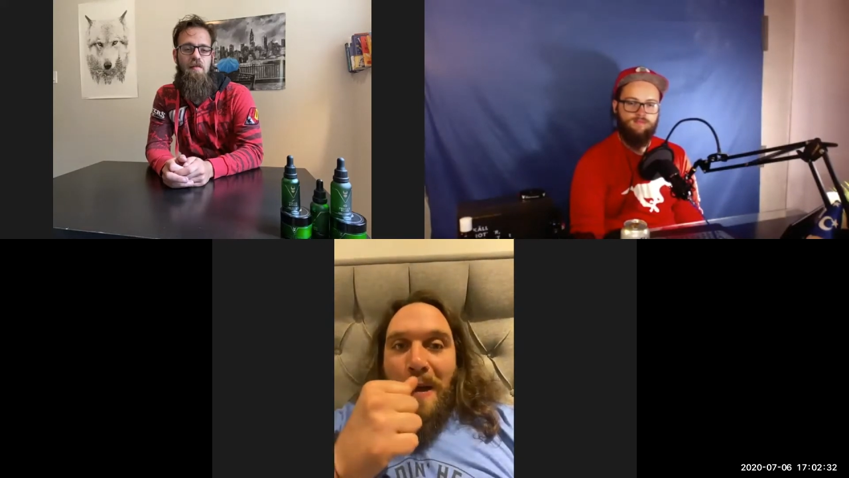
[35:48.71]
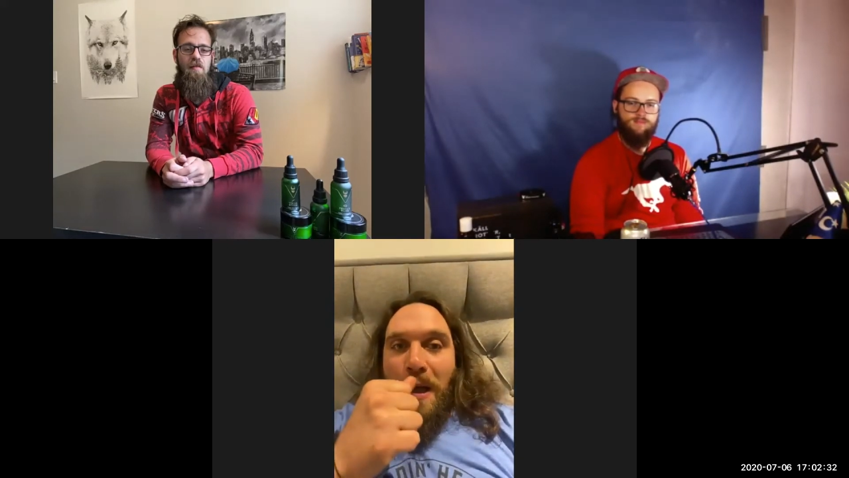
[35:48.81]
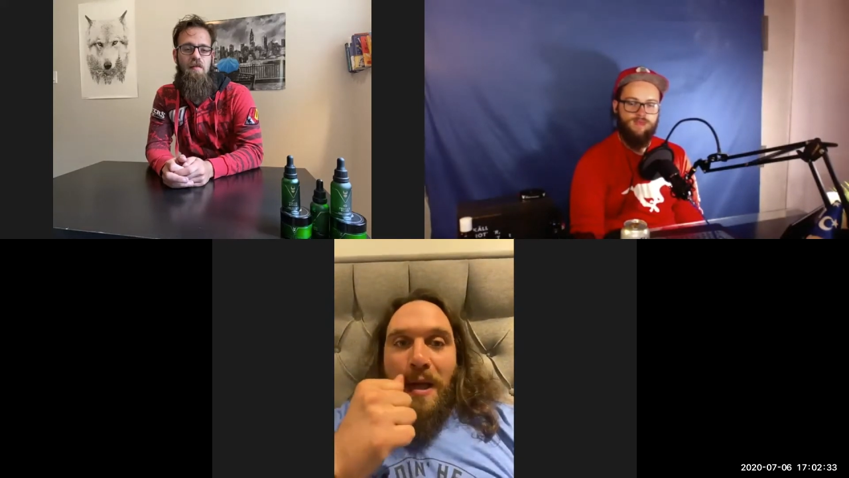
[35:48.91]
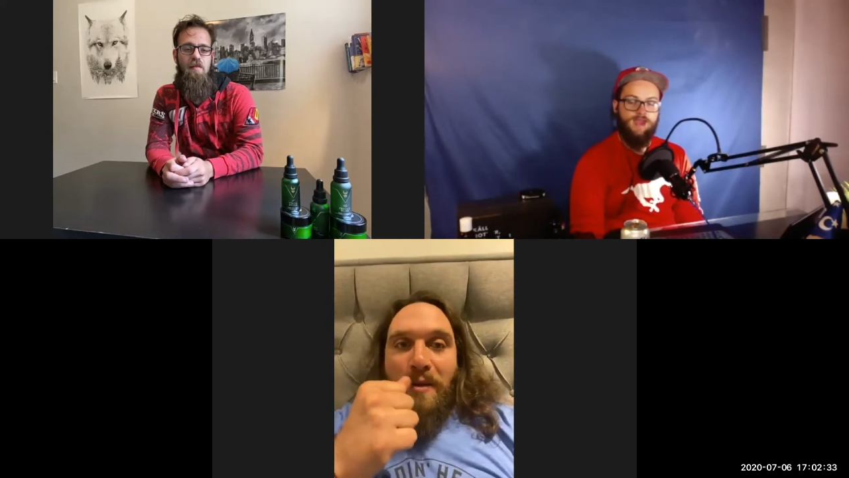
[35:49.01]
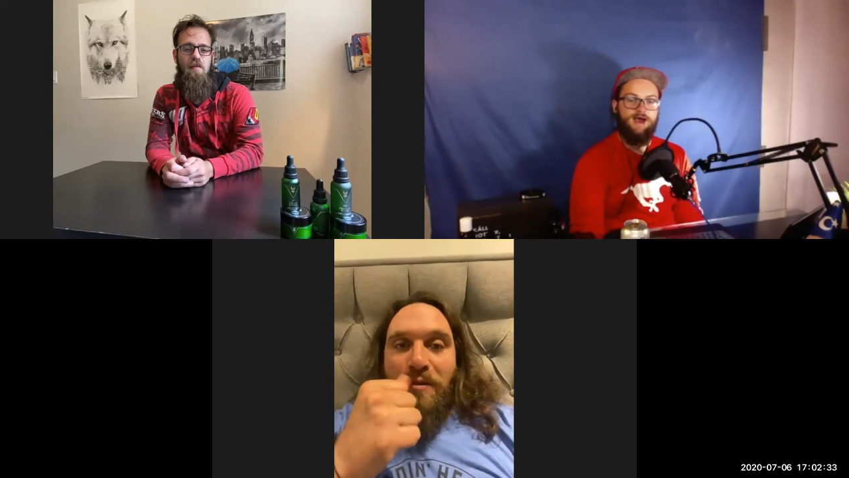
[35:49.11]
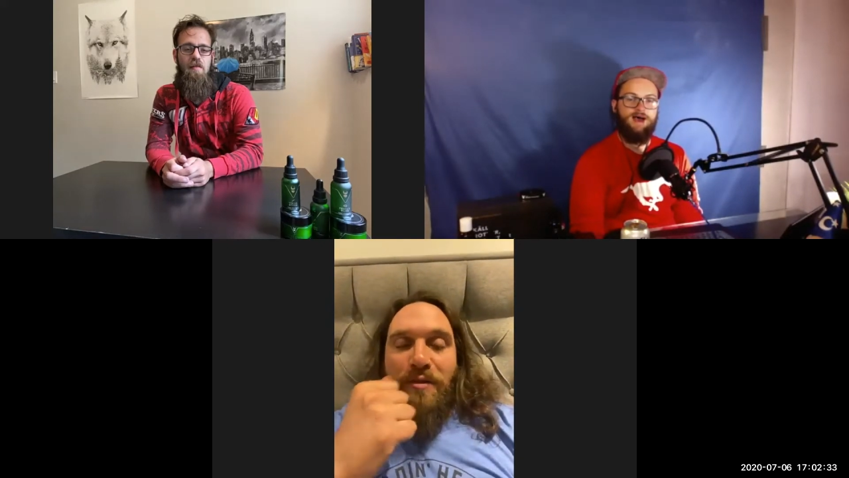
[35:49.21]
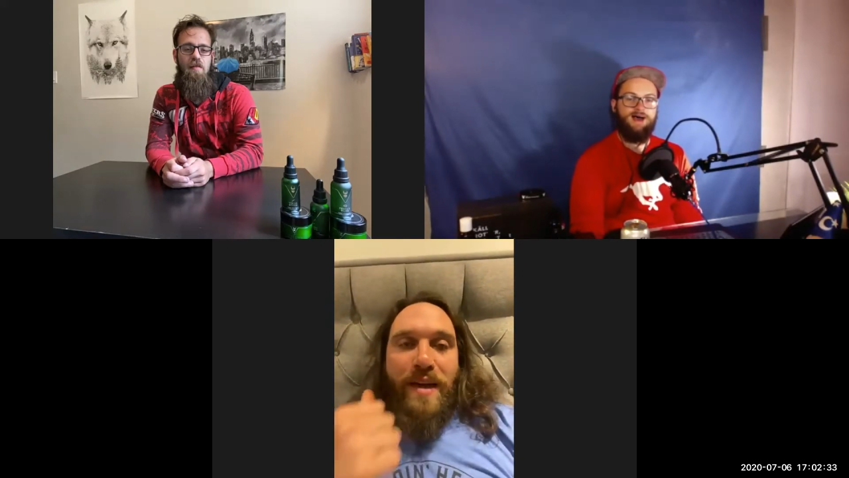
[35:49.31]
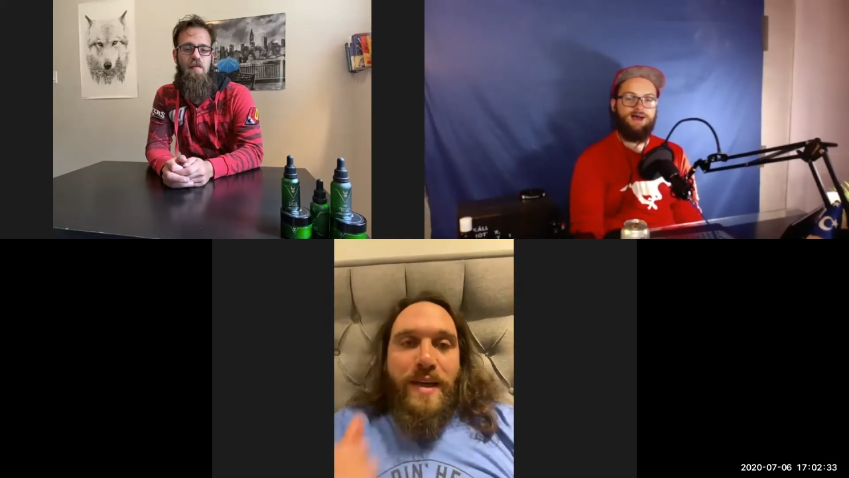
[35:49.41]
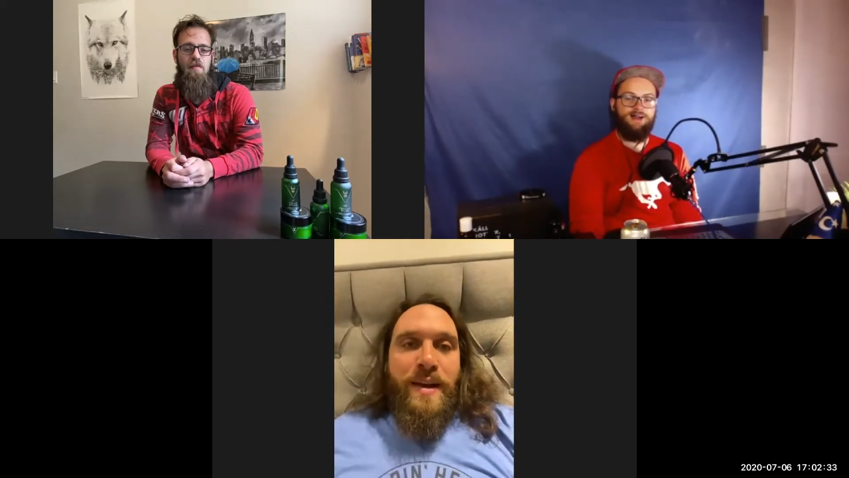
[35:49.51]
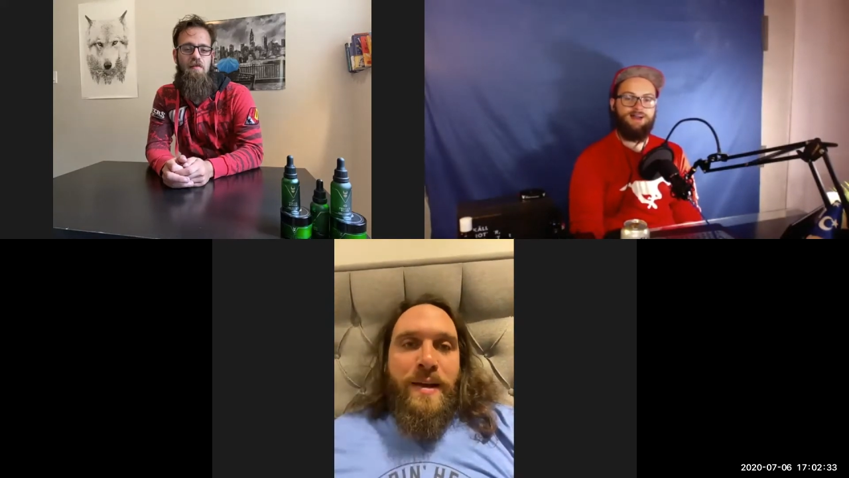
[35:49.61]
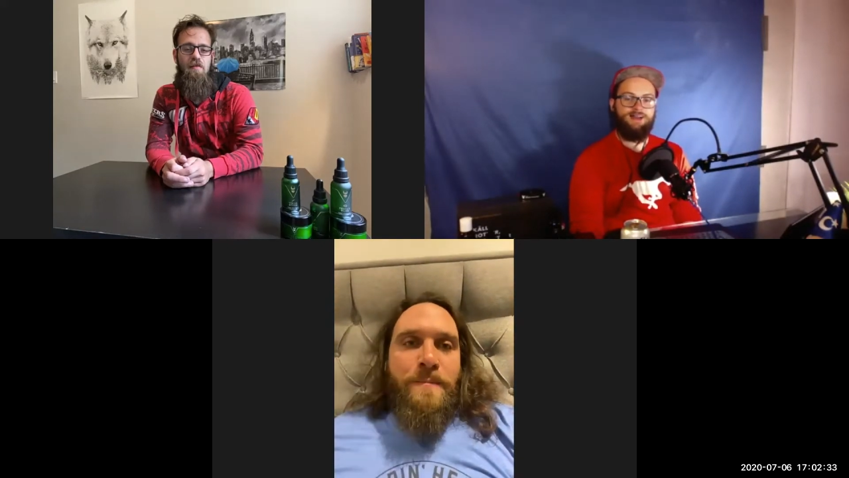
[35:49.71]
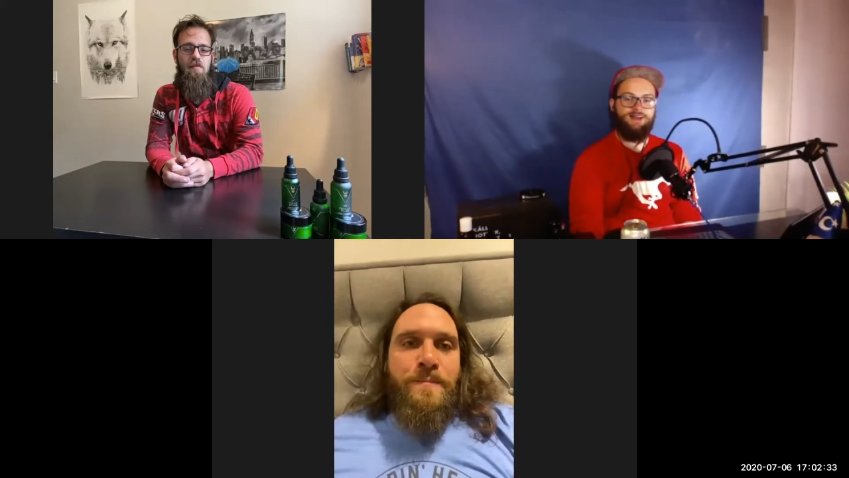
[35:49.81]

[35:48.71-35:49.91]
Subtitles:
I can fit in.